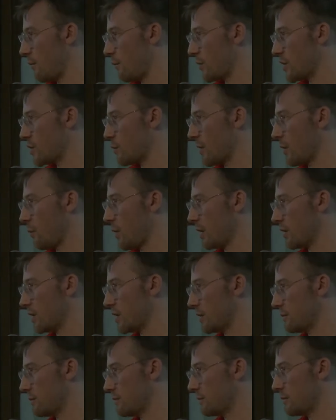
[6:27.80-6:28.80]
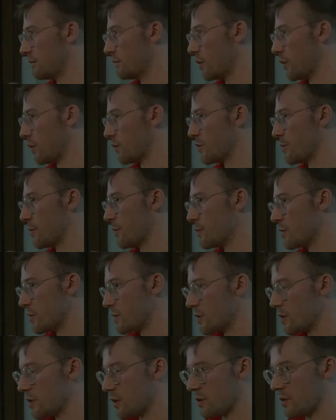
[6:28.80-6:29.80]
which we welcome
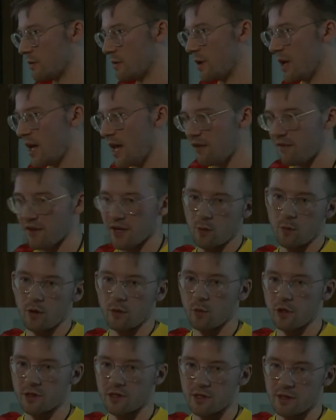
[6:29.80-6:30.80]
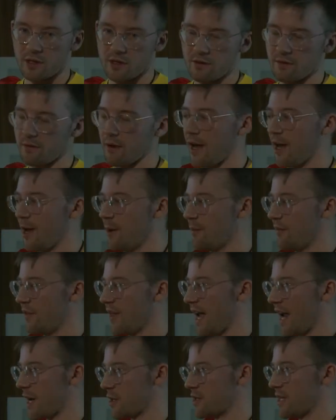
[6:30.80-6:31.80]
contributions to if anyone wants to. The
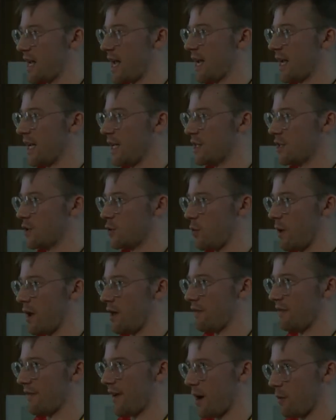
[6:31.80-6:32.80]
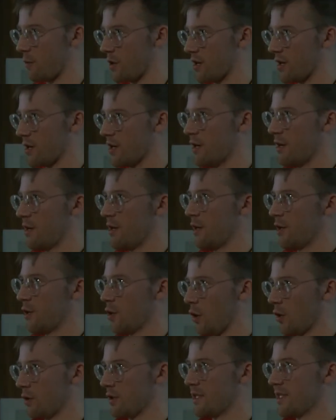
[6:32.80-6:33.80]
hashtag is 12-hour
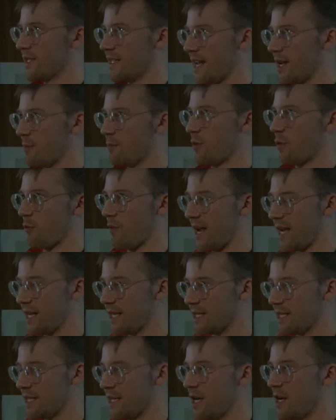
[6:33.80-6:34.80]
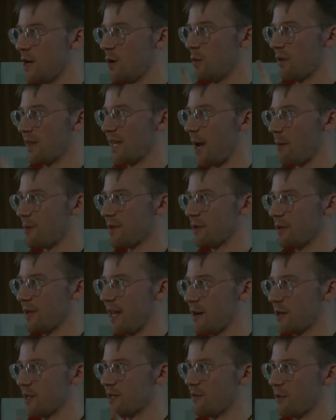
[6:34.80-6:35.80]
non-state parade, with capital
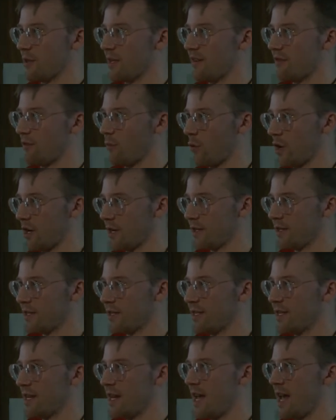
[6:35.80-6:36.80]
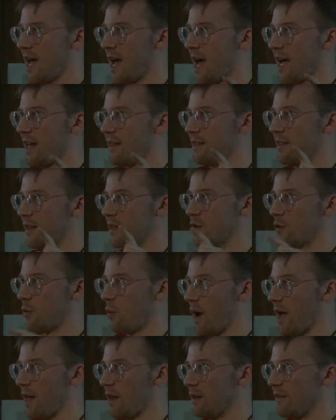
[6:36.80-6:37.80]
letters for the different words, and the
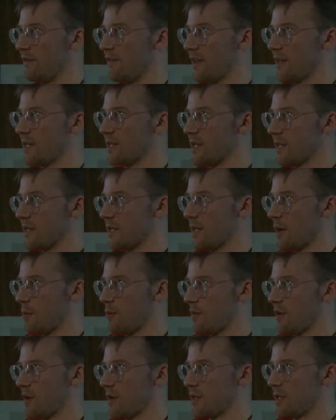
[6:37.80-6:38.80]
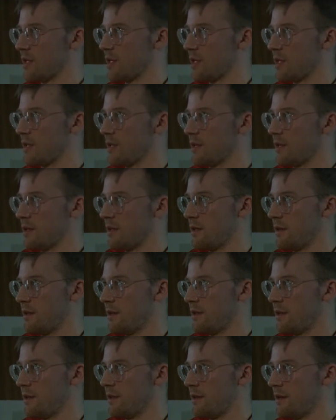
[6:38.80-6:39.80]
12 is in numbers.
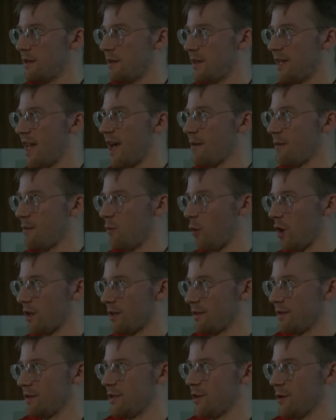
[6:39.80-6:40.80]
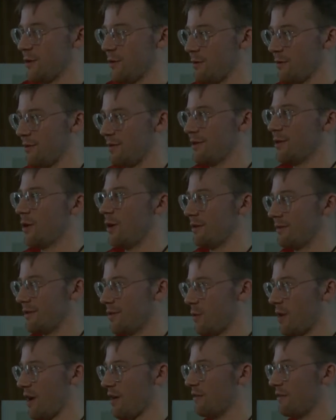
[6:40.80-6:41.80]
Yeah, 1, 2, not
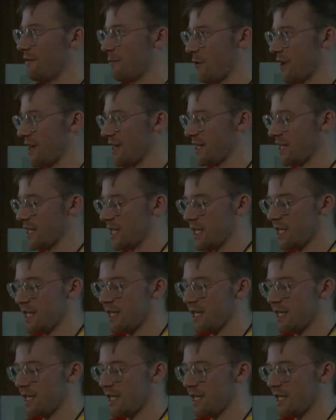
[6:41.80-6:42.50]
12 written.